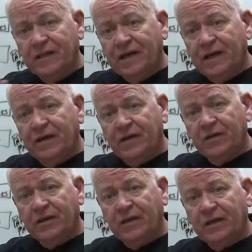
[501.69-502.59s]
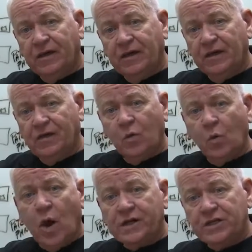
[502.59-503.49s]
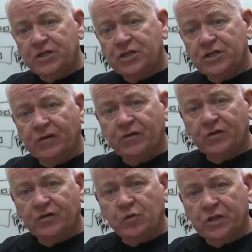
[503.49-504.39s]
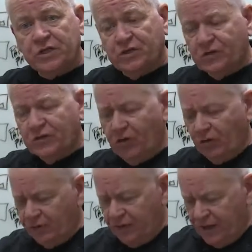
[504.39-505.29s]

the wattage of the switch itself.